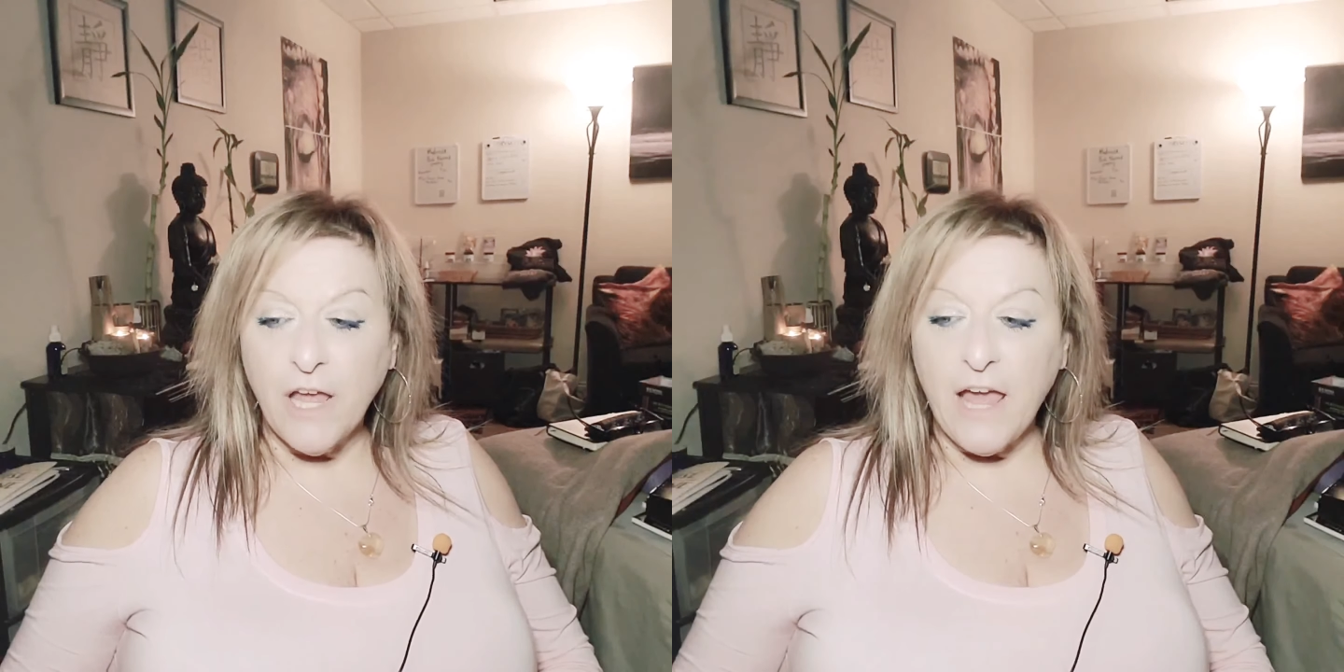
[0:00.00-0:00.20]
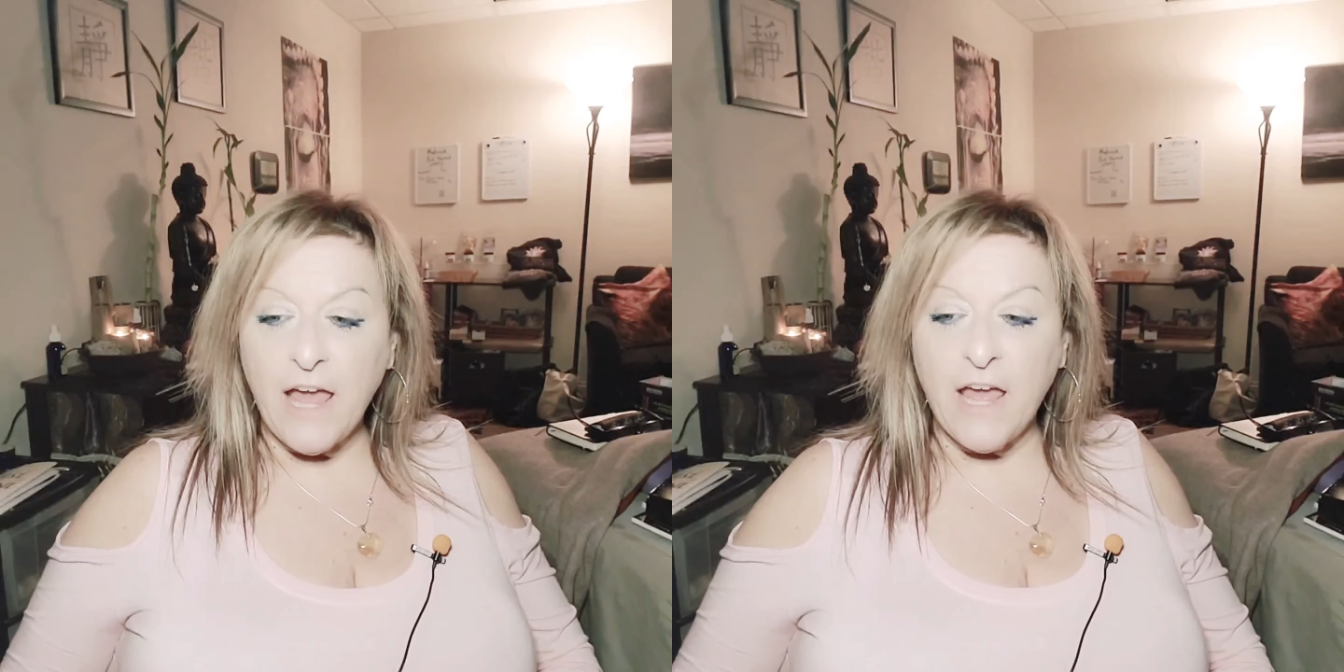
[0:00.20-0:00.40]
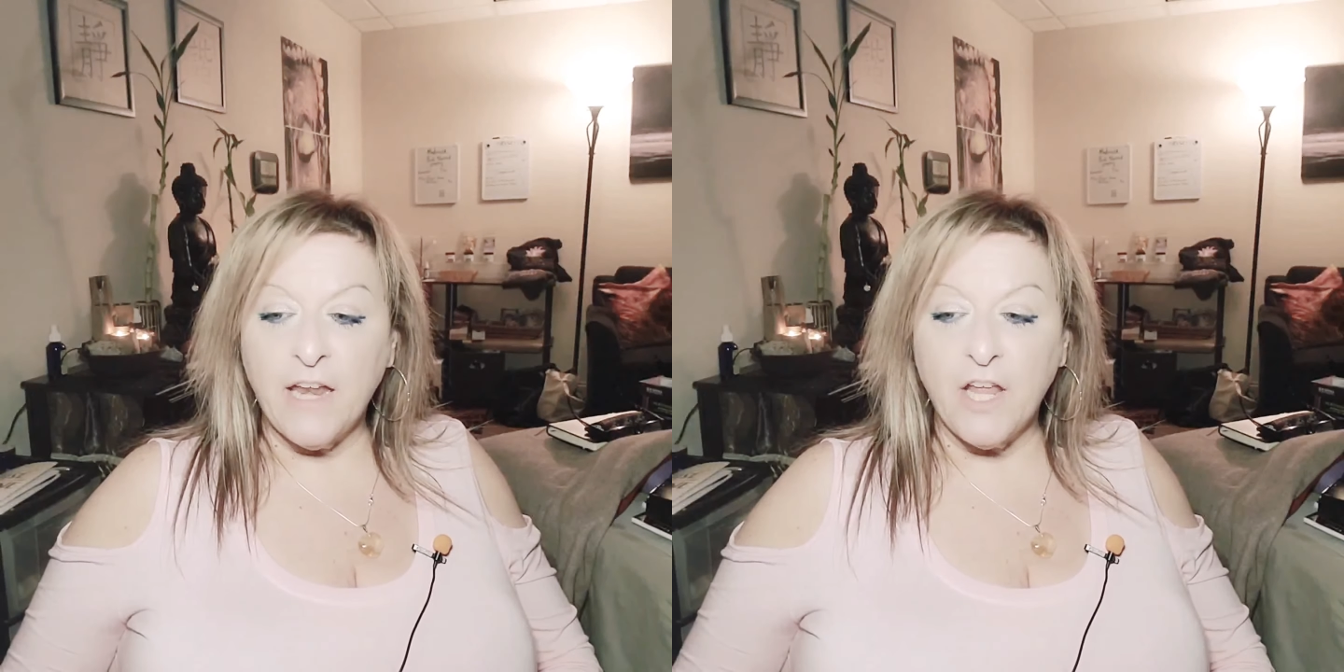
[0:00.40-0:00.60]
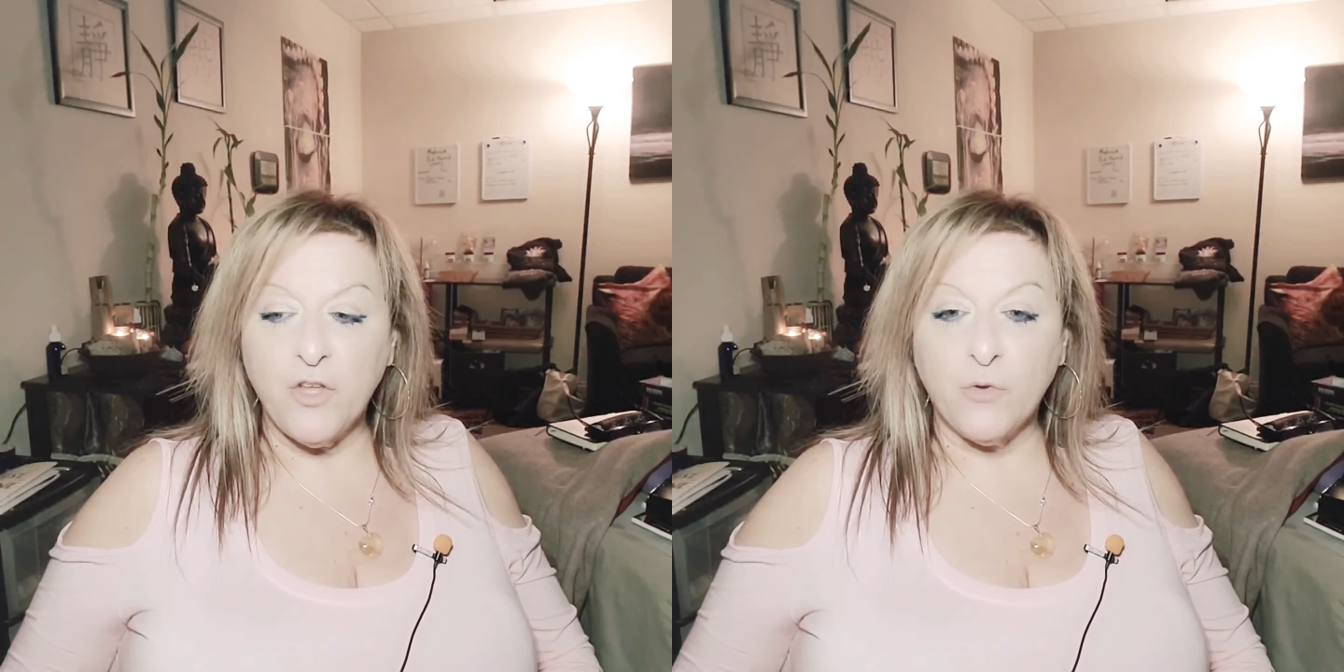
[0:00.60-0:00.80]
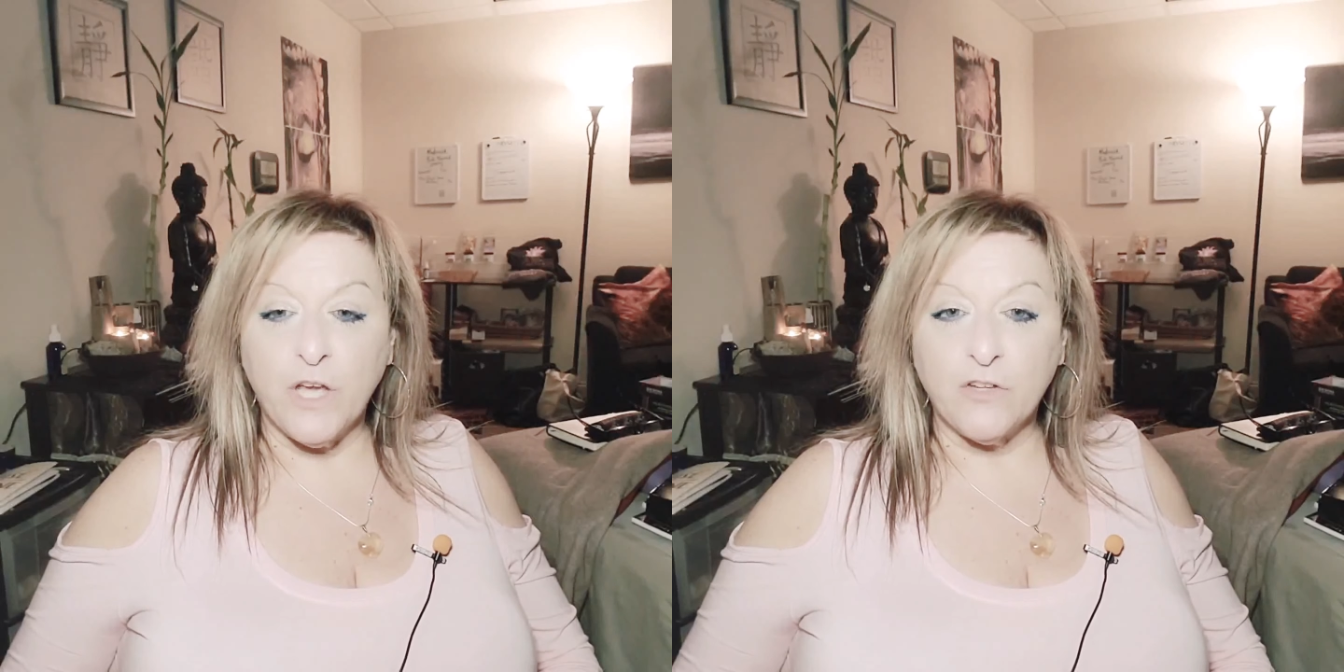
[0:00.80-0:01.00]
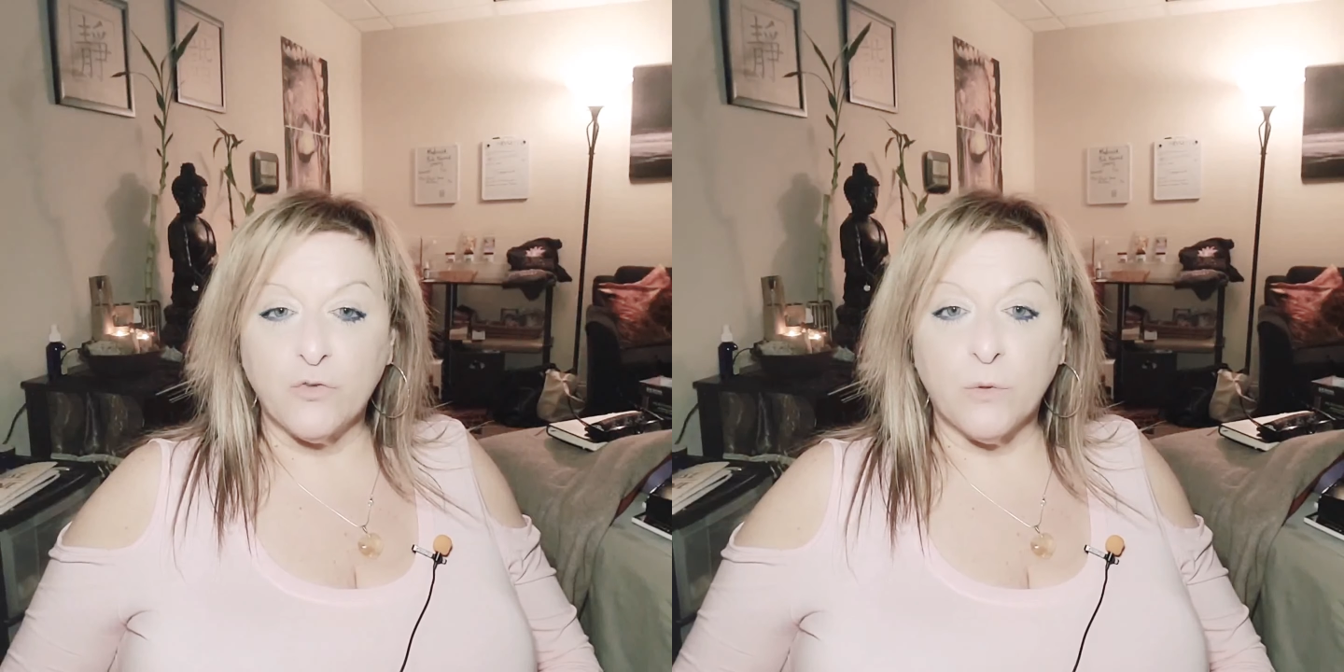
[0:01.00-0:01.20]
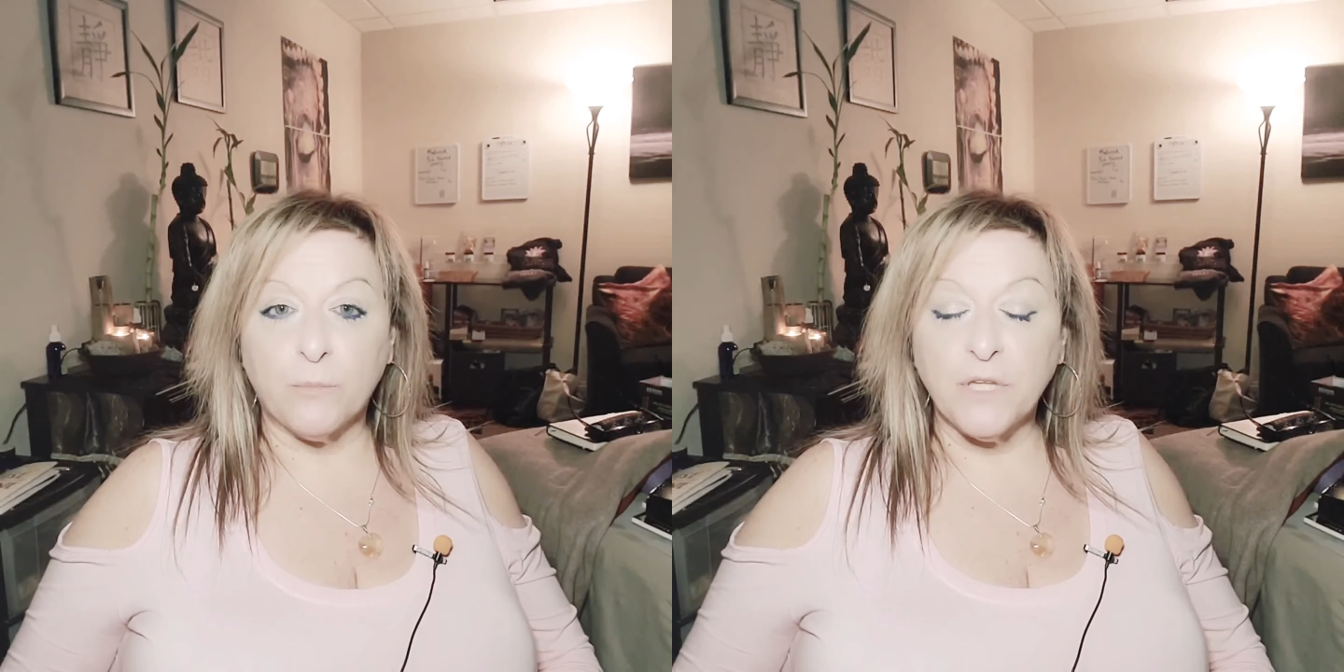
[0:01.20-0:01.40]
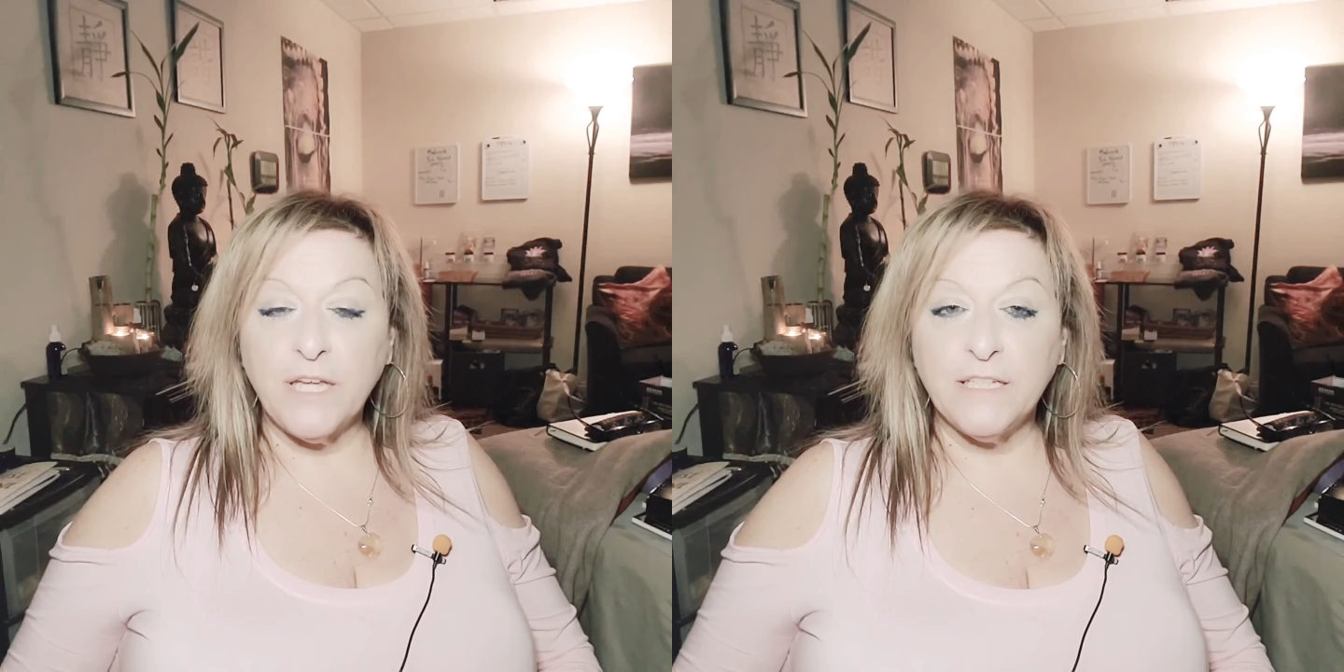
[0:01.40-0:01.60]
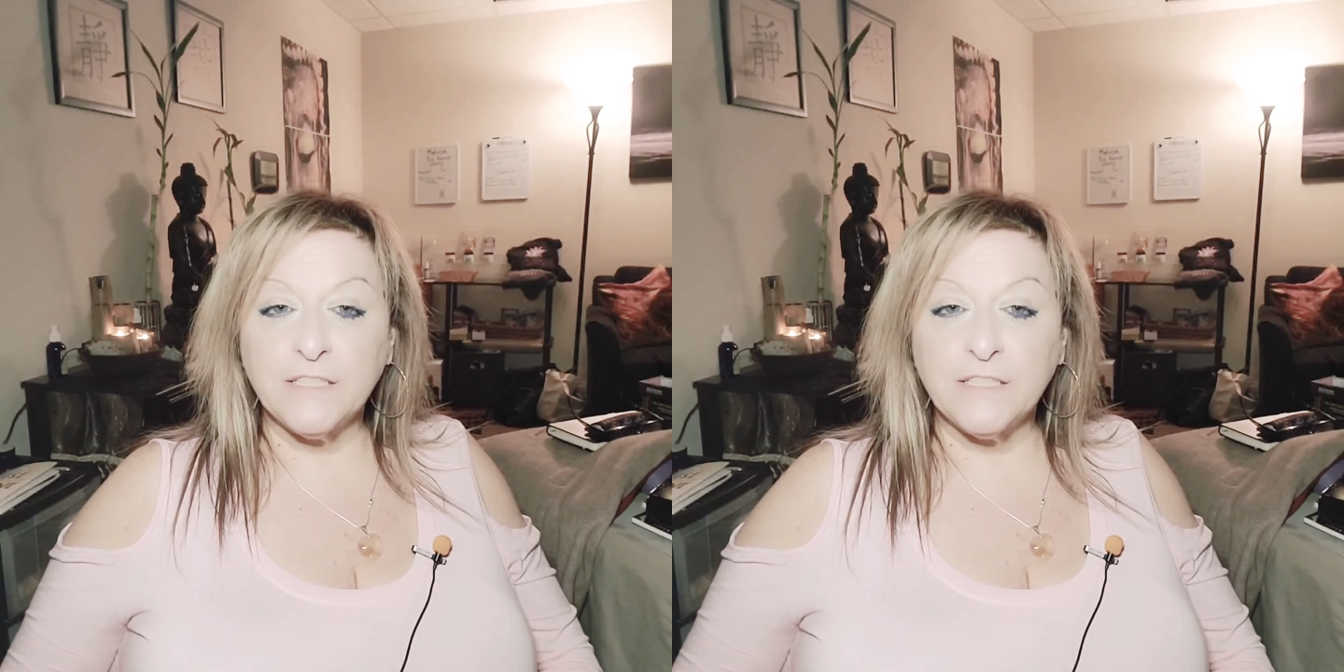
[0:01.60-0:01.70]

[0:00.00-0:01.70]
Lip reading: and you get to a place